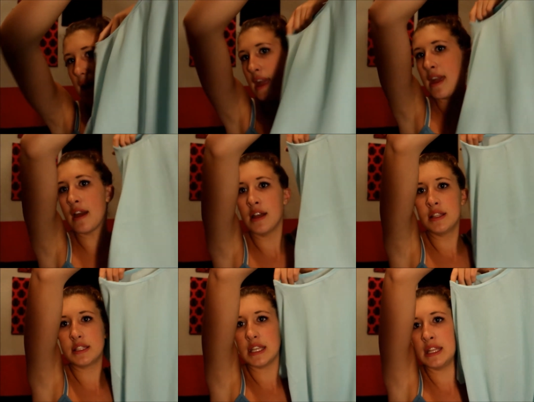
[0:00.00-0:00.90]

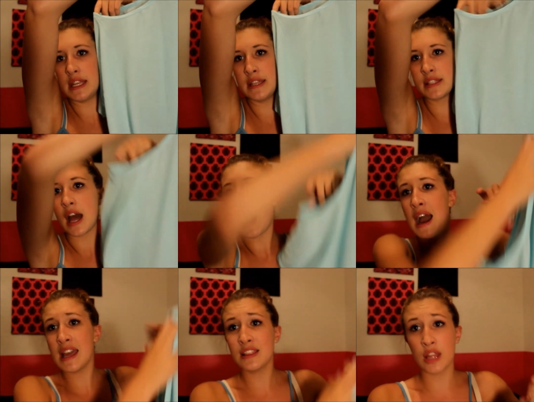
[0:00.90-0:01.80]
and it is
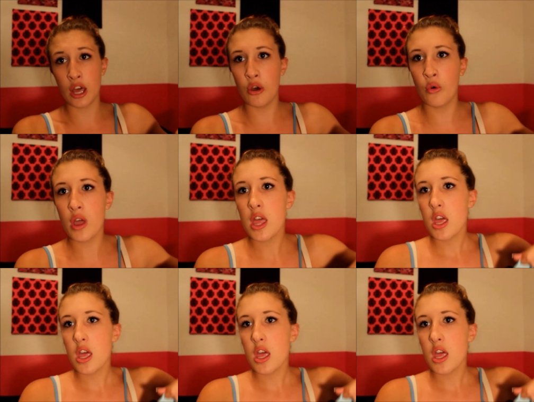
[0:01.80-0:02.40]
high-low.